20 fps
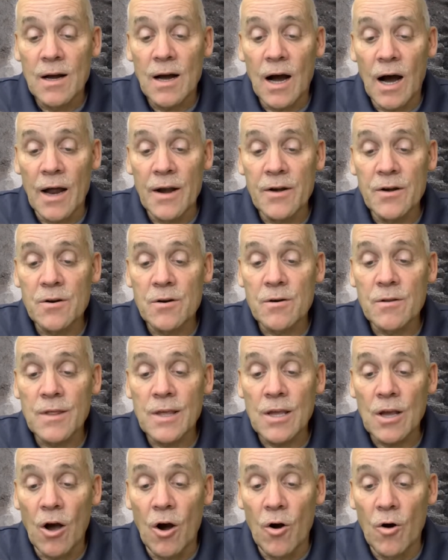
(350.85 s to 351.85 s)
under
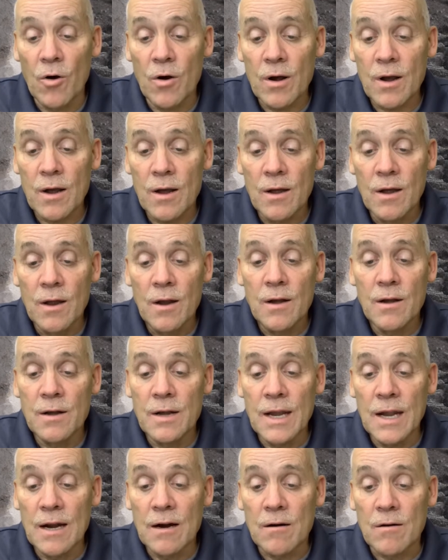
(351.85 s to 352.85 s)
the oak
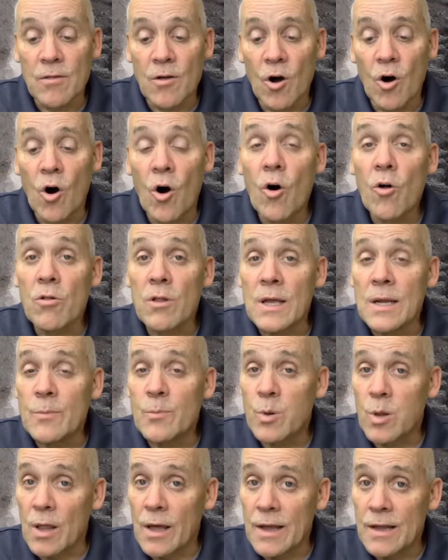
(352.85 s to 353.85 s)
near the holy
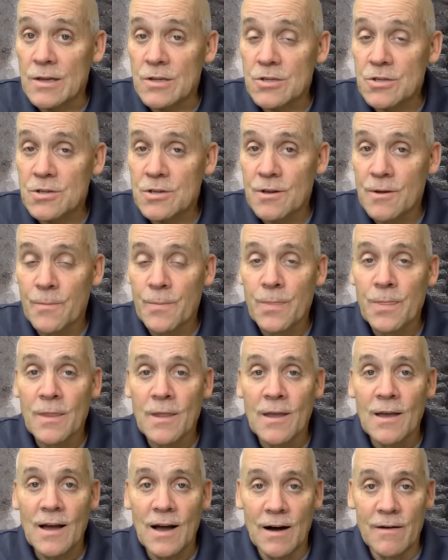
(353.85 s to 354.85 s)
place
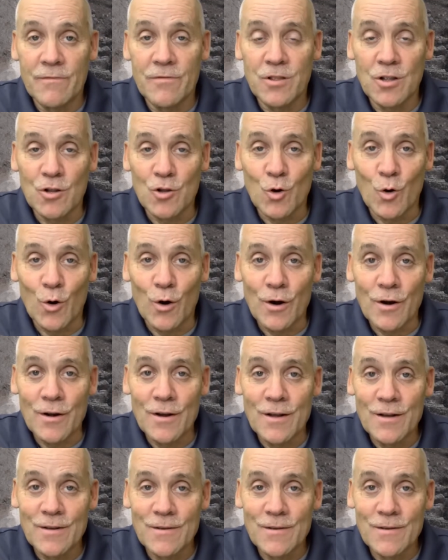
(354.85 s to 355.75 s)
of the Lord.